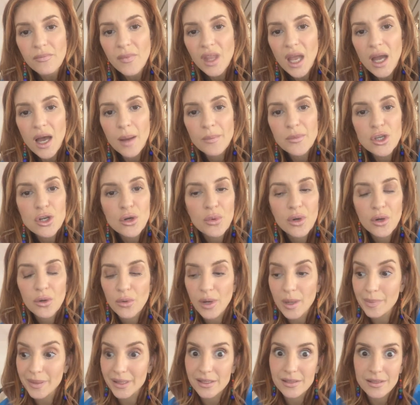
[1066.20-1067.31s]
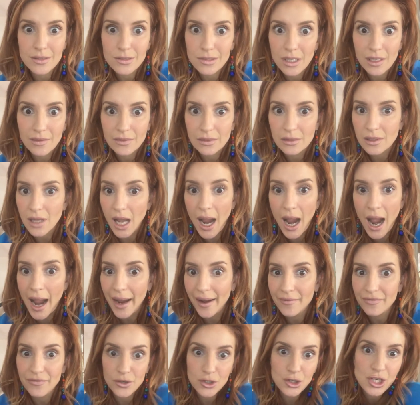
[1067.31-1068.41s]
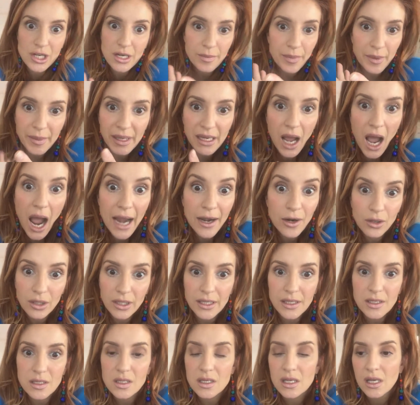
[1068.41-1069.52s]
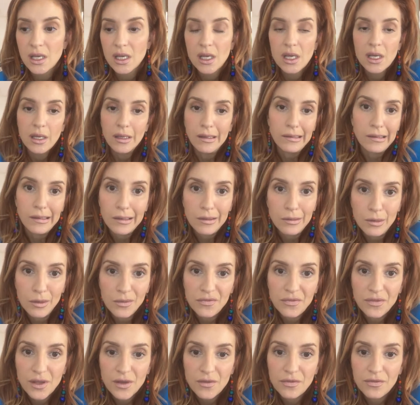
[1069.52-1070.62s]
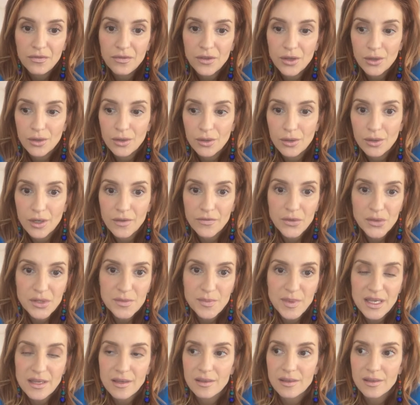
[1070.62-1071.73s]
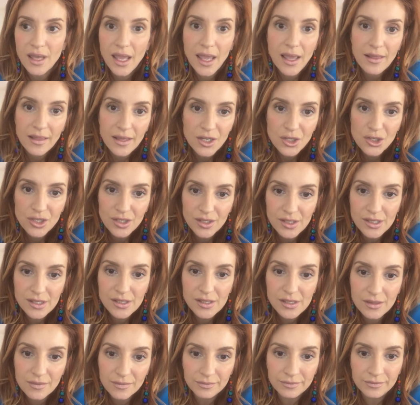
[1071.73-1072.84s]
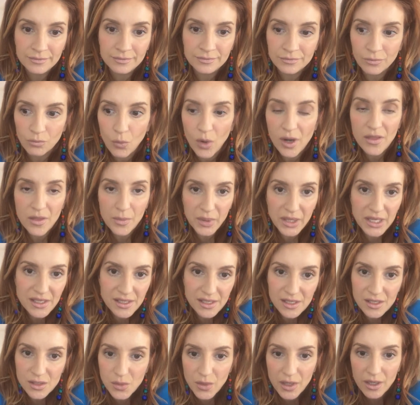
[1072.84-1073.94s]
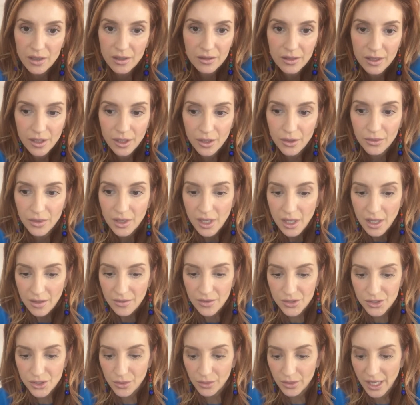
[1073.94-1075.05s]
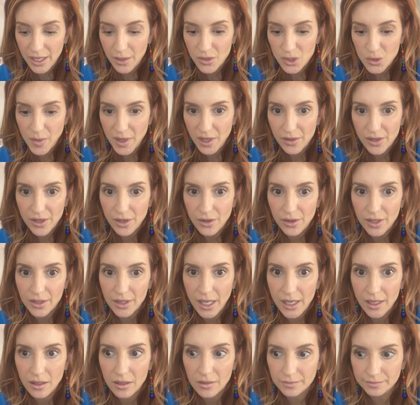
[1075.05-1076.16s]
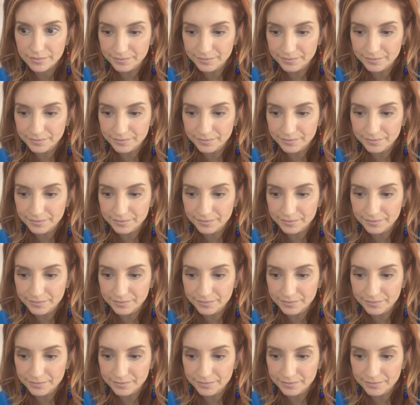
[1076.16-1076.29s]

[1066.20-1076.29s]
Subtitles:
You know what a great place to travel for cheap? I mean, Ireland, if you speak English, it's one of the places where, there's no language barrier, and like,